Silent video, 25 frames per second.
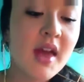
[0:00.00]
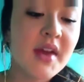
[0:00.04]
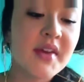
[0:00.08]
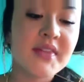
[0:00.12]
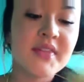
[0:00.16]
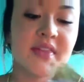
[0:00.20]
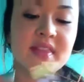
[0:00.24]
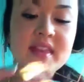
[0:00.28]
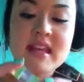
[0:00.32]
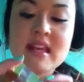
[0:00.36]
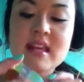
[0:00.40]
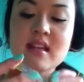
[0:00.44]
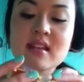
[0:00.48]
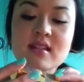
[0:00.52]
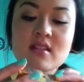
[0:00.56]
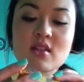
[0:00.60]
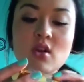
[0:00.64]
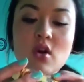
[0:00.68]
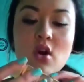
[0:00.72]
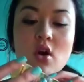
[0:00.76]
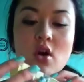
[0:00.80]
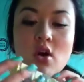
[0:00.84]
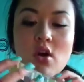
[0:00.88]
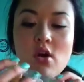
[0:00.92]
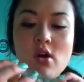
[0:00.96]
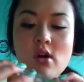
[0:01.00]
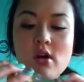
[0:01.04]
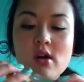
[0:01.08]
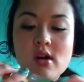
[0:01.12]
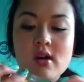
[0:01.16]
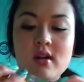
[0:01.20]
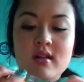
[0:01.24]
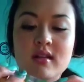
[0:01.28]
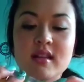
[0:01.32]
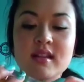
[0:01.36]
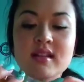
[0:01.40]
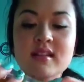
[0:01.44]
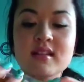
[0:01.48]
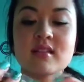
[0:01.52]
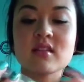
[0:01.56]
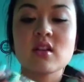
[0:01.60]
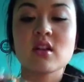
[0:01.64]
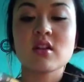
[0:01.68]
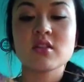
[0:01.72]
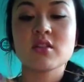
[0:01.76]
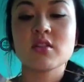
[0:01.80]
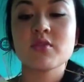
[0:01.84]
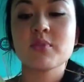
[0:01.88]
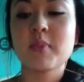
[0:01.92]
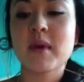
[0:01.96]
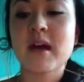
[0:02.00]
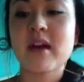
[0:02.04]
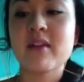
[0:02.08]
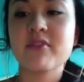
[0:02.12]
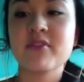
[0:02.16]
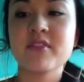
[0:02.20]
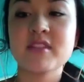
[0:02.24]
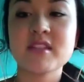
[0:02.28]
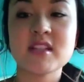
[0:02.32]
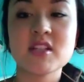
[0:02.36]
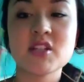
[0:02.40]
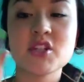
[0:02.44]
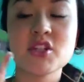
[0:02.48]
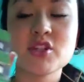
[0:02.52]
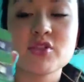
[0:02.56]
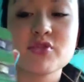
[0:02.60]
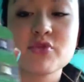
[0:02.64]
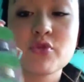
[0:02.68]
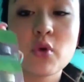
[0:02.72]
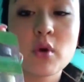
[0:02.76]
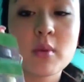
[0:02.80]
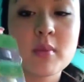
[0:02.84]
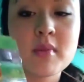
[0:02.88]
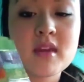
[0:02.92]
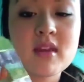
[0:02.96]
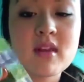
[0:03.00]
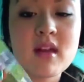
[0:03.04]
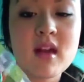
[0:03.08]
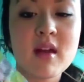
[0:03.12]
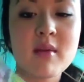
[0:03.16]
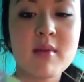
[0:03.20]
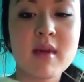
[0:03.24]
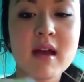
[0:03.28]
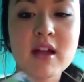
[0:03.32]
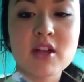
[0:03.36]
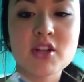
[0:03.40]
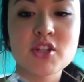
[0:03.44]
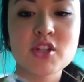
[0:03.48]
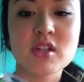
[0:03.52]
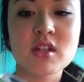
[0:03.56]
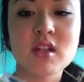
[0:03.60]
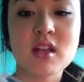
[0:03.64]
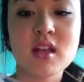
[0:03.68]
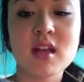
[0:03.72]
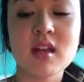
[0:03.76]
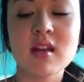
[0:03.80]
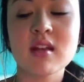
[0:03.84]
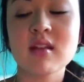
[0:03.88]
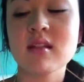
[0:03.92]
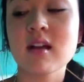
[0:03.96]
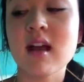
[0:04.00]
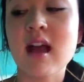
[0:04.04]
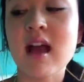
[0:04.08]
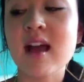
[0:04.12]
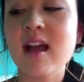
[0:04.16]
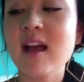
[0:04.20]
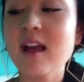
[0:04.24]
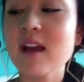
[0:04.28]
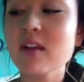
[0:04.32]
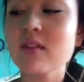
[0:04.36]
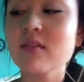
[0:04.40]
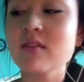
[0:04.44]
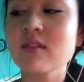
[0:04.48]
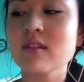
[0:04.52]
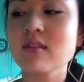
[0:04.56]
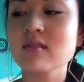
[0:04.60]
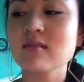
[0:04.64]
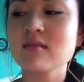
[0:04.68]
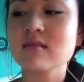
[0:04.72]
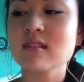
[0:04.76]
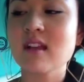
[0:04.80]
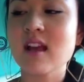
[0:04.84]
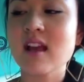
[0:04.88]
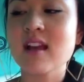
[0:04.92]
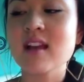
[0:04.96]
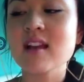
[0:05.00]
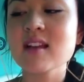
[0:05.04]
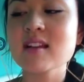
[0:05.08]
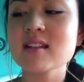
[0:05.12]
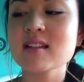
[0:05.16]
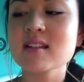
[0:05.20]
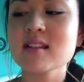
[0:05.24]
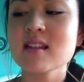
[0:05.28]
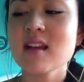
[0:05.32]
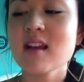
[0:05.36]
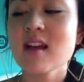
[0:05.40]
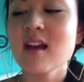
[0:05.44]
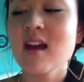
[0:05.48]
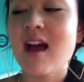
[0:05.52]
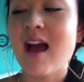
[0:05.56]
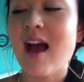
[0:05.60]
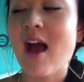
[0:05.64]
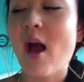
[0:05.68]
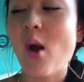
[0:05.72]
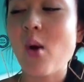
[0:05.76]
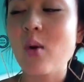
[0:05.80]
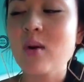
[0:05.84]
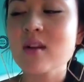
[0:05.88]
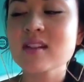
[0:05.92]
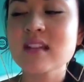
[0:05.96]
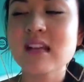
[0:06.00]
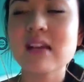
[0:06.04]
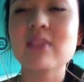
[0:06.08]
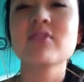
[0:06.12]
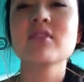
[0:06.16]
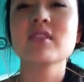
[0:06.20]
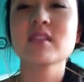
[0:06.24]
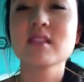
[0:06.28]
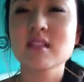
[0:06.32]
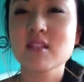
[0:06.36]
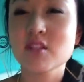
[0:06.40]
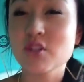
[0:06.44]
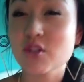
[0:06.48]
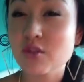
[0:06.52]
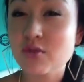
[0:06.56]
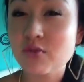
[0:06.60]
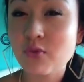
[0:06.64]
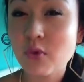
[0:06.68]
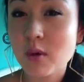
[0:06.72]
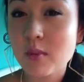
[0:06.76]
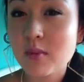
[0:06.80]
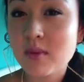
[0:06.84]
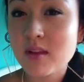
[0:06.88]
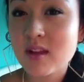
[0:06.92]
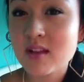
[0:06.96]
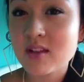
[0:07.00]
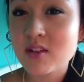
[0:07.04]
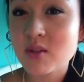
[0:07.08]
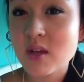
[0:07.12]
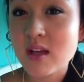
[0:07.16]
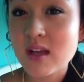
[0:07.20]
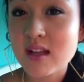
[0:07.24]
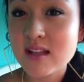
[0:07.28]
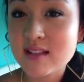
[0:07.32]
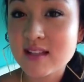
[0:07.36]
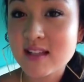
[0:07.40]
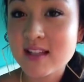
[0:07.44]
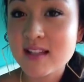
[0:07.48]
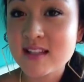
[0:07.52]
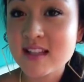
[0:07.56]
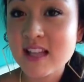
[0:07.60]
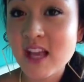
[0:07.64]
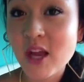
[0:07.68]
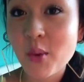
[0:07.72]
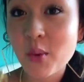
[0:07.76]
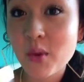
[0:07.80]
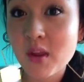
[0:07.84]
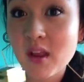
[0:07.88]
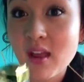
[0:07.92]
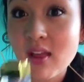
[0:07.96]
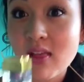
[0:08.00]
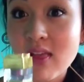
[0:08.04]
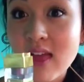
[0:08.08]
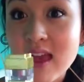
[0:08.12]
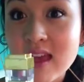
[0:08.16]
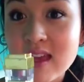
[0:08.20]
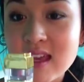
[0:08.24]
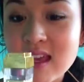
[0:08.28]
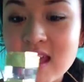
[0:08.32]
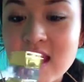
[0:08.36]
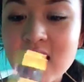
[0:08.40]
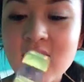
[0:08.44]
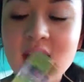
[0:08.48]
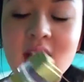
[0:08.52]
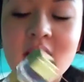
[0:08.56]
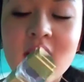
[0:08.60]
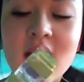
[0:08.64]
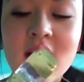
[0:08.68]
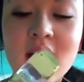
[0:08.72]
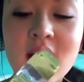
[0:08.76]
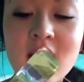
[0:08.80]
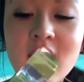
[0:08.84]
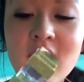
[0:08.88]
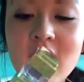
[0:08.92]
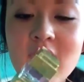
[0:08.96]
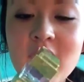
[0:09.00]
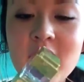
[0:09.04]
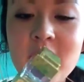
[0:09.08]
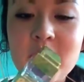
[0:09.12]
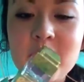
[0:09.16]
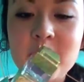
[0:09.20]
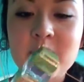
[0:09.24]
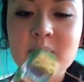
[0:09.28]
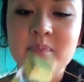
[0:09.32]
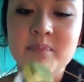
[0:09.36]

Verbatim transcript: these are, this is also by Physicians Formula. I'm actually, I kind of, I guess, I always have Physicians Formula, so I guess I could say I really like it. Um,